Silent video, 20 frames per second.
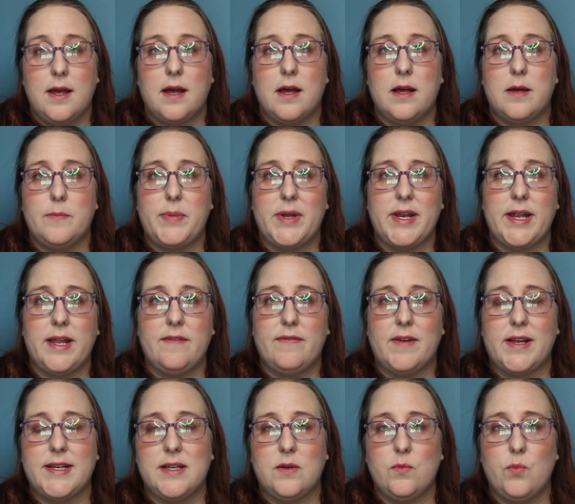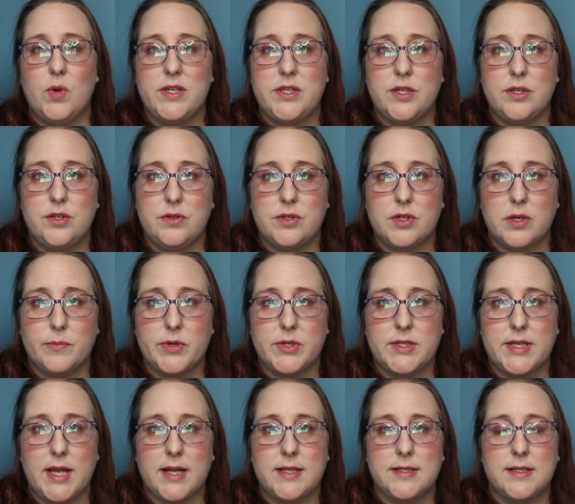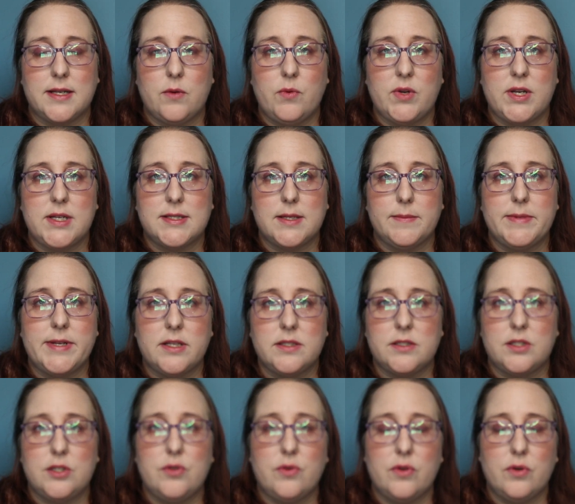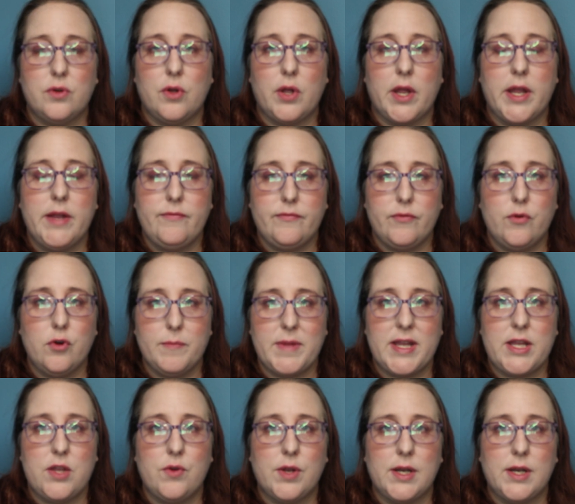But if I didn't want to do TurboTax and I wanted somebody else to do it for me,